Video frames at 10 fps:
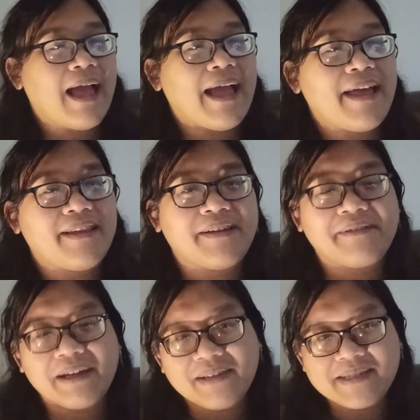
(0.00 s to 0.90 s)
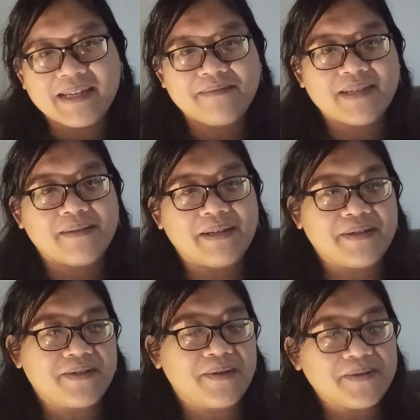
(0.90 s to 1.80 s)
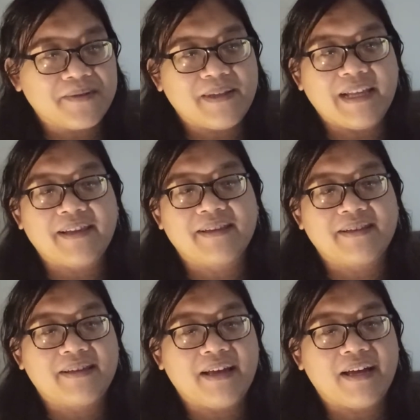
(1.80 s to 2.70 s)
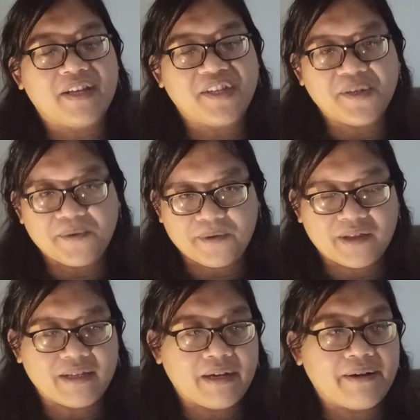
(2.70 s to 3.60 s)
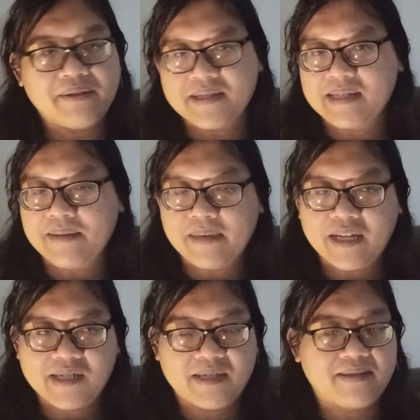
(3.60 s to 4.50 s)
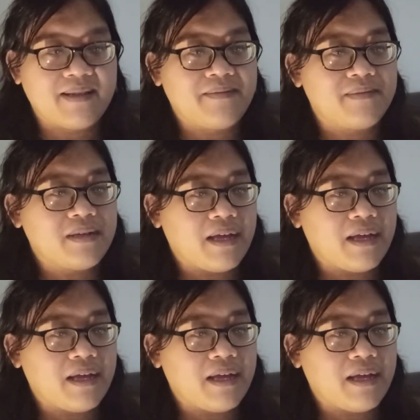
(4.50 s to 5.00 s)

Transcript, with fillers: And around the same time, there was also another uh, youth around the same age as them,